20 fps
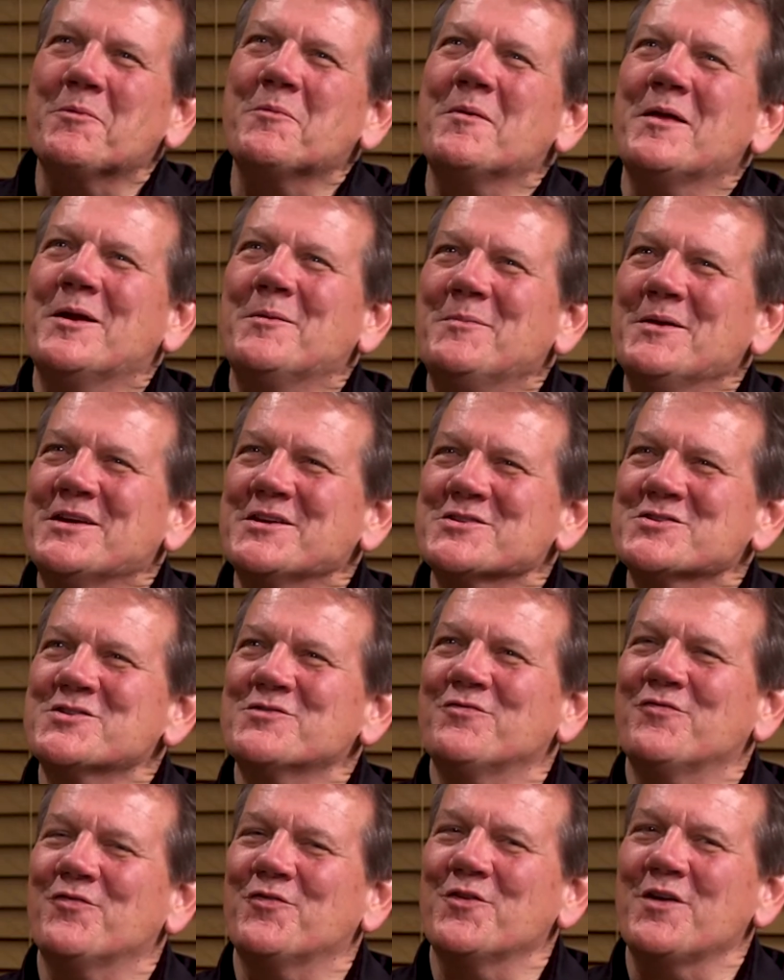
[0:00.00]
a minute, because
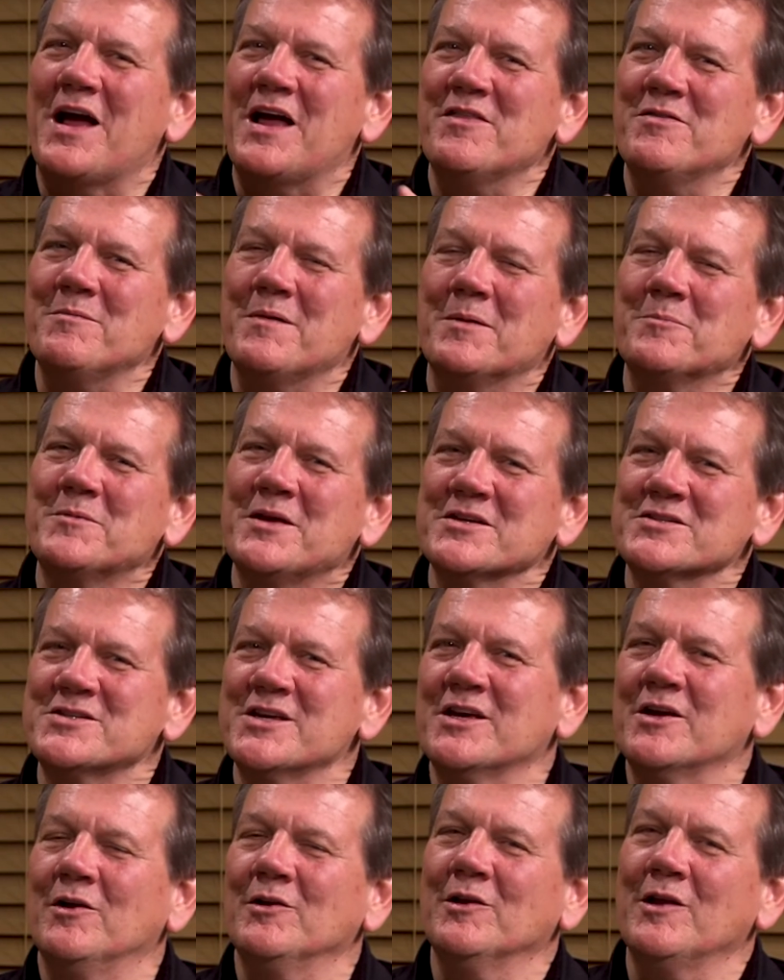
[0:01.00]
I'm
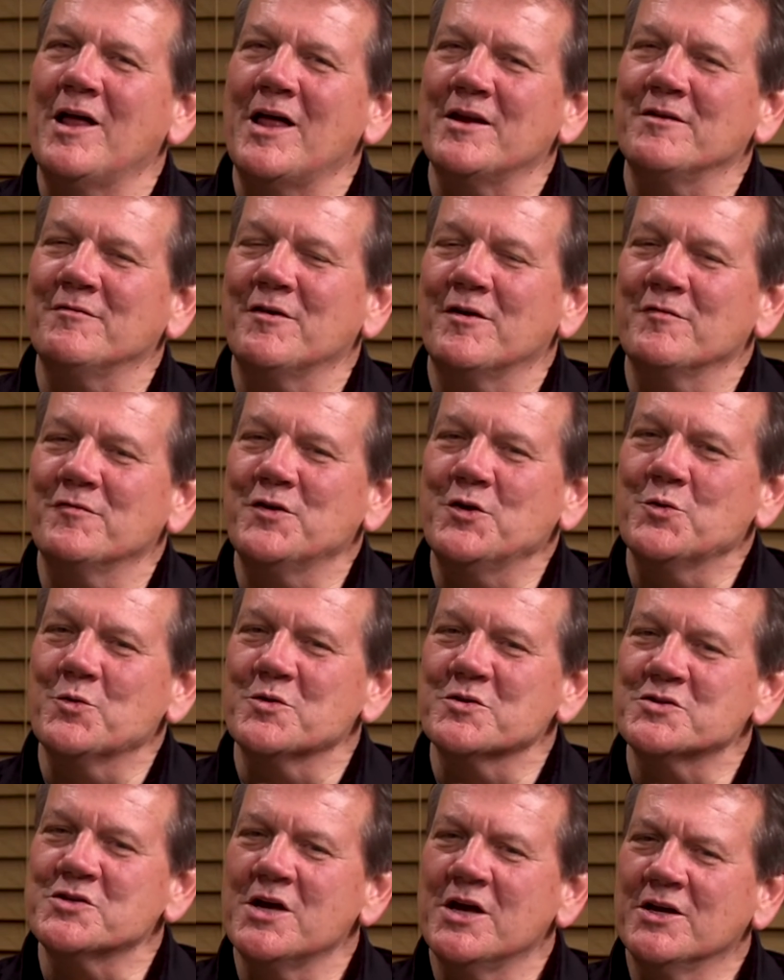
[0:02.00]
guessing a lot of our
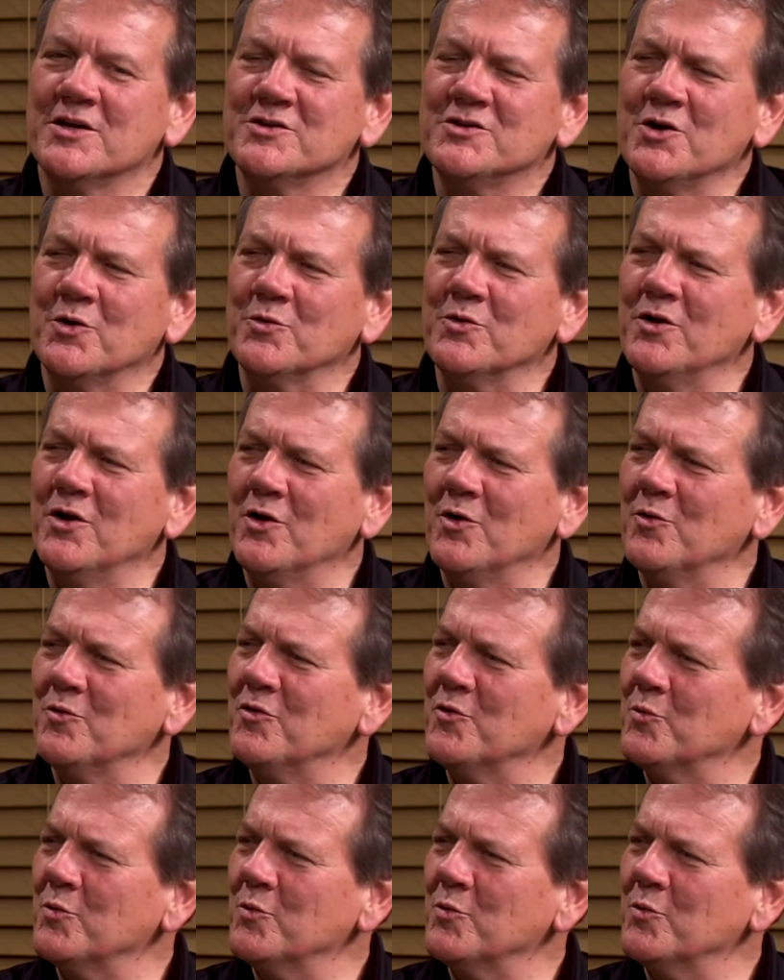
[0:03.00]
viewers don't know the